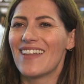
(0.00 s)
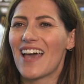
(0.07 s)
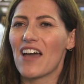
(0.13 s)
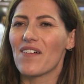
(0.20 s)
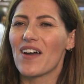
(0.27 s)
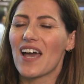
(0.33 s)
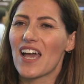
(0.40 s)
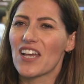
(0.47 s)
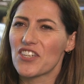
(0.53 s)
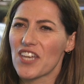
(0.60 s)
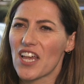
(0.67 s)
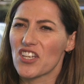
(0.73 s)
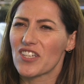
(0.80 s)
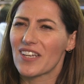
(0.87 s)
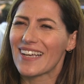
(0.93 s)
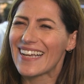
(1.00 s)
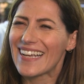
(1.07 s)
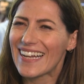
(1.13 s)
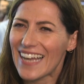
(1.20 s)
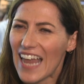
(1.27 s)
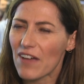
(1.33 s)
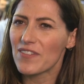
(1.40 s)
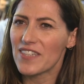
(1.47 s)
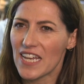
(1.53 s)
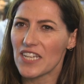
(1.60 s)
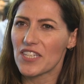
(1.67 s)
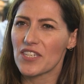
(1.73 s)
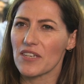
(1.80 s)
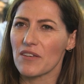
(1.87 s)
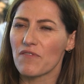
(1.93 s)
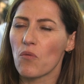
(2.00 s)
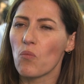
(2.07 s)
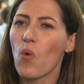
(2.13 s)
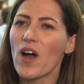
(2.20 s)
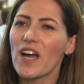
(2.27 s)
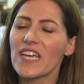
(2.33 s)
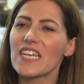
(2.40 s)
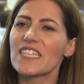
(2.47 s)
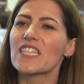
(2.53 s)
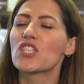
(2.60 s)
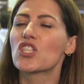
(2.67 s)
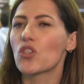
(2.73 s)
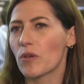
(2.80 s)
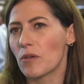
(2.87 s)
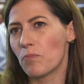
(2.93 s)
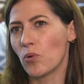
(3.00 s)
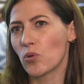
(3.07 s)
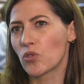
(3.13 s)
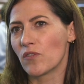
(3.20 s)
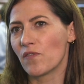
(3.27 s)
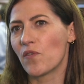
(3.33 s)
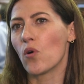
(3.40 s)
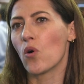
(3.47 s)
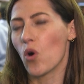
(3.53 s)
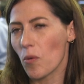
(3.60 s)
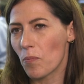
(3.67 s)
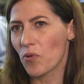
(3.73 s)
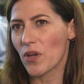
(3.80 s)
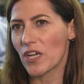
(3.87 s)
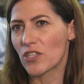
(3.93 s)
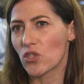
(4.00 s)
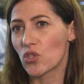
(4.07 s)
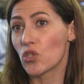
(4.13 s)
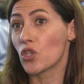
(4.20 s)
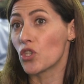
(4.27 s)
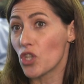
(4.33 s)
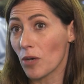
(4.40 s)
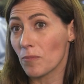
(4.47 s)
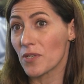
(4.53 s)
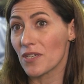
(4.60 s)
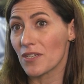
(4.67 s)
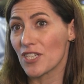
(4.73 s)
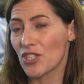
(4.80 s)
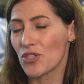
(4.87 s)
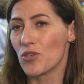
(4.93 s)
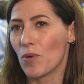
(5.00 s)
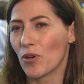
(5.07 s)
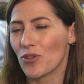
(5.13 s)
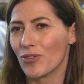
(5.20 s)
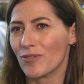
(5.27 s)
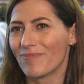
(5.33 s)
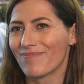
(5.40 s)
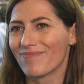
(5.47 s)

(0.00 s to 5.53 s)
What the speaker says: Now, Ashesh, cloud native, why is it so important for operators to adopt this new model?